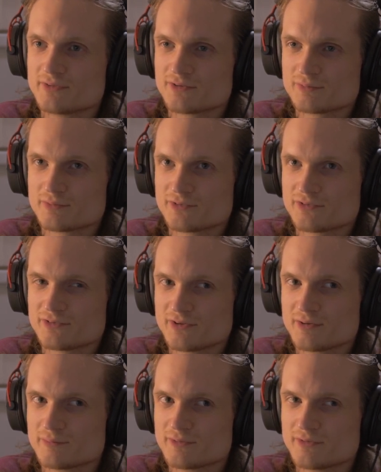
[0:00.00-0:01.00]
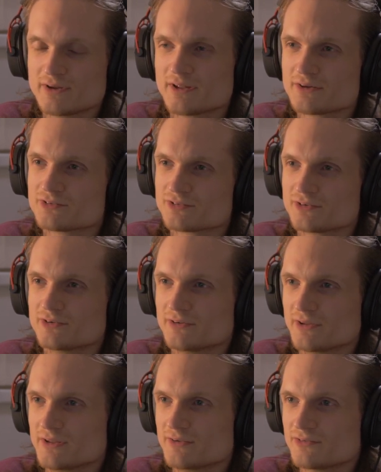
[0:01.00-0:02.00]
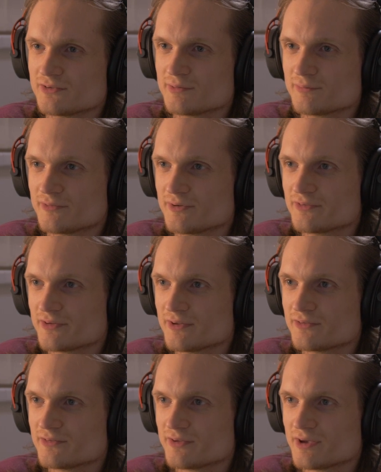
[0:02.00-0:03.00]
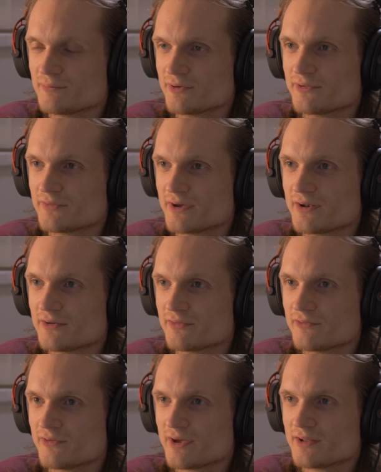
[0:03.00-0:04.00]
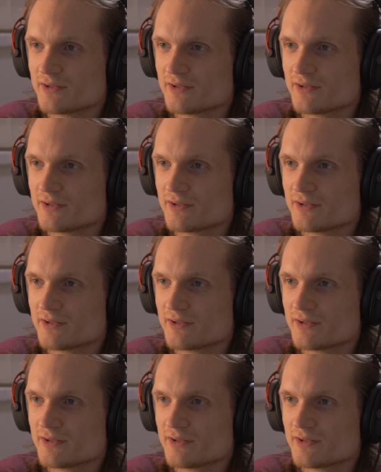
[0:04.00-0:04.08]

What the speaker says: That's what cinema is. Like, surely cinema is entertainment at the end of the day.